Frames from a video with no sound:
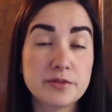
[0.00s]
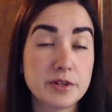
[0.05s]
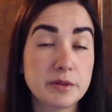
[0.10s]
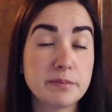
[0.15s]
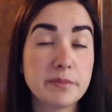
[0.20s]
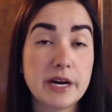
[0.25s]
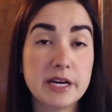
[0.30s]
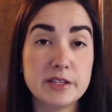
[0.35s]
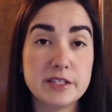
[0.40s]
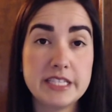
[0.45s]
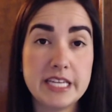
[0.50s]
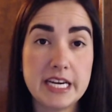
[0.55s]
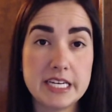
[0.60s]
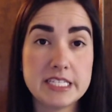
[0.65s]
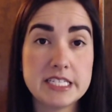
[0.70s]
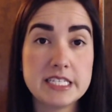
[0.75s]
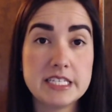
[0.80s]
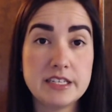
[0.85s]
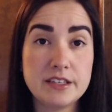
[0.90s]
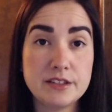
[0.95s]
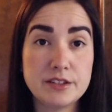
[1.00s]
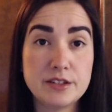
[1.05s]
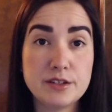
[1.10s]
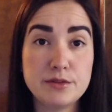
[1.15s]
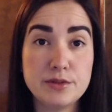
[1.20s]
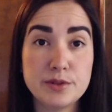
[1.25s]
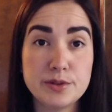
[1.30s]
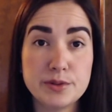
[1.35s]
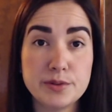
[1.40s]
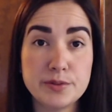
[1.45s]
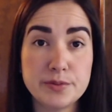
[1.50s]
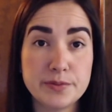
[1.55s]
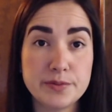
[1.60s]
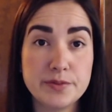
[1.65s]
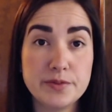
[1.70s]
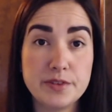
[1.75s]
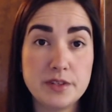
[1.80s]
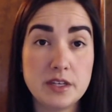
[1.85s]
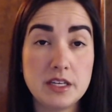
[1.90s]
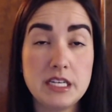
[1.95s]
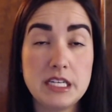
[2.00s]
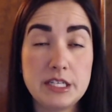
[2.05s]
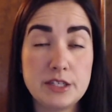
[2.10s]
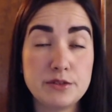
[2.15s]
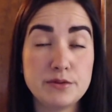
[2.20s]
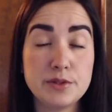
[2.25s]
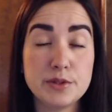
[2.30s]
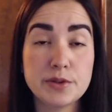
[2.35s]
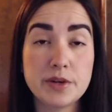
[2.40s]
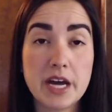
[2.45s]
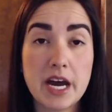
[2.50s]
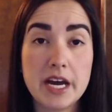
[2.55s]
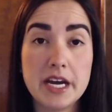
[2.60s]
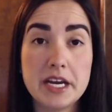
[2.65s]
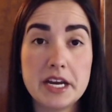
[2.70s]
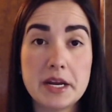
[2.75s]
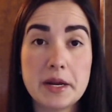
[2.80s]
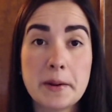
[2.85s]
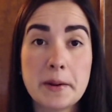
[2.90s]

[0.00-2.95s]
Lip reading: pilot testing an interview guide.